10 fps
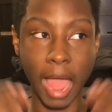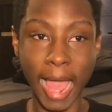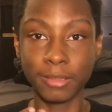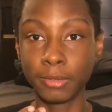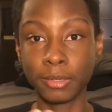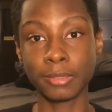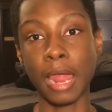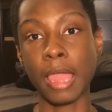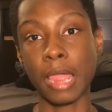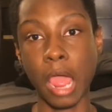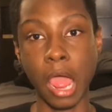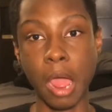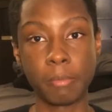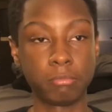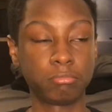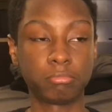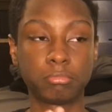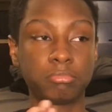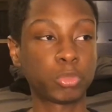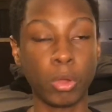I look like I'm
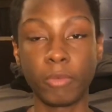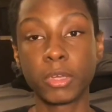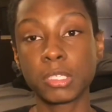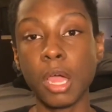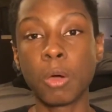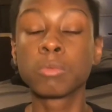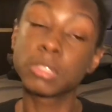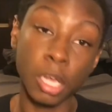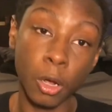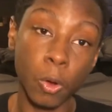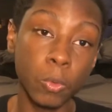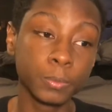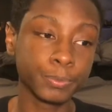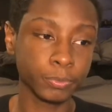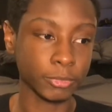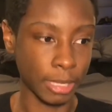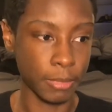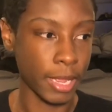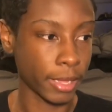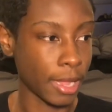12 years old. So
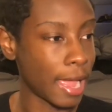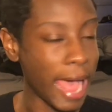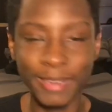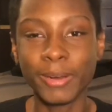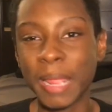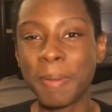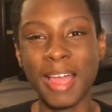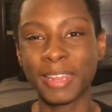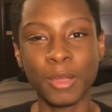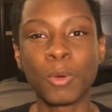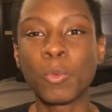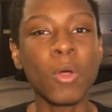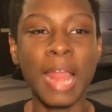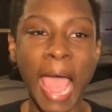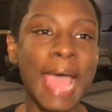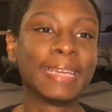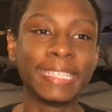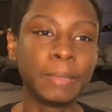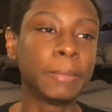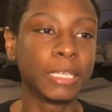I'm like, I know they probably gonna wanna
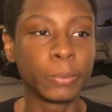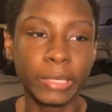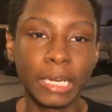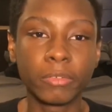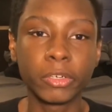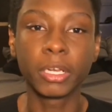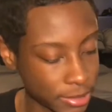ID me or whatever.